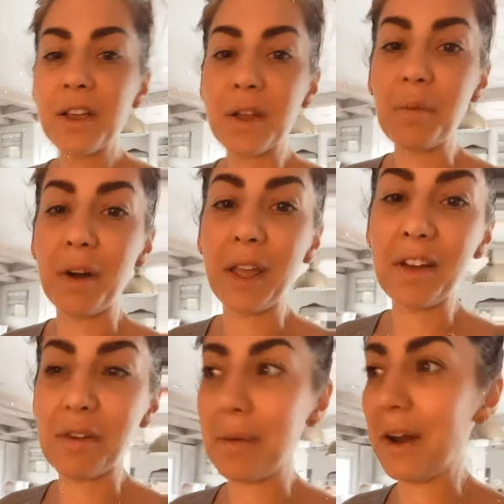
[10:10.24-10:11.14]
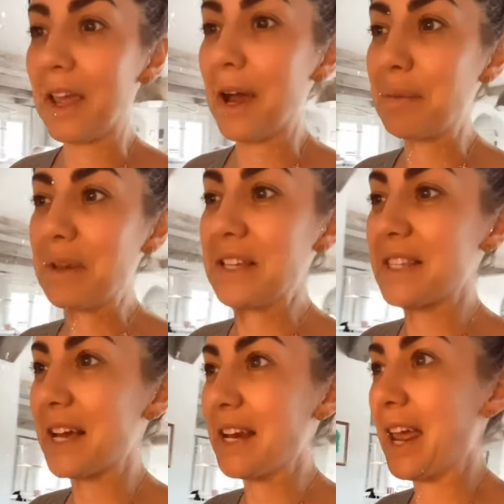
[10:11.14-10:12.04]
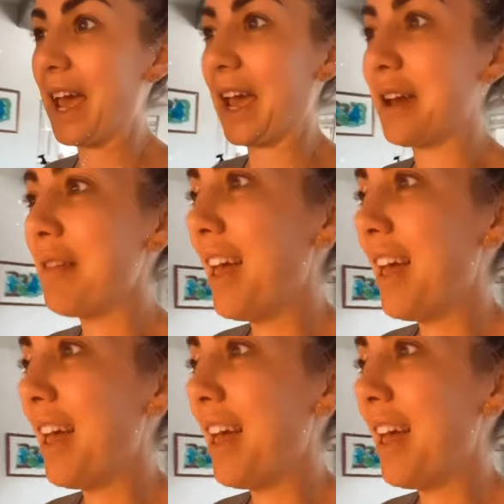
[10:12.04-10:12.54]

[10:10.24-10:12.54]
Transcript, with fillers: Good morning, everybody. Happy Sunday.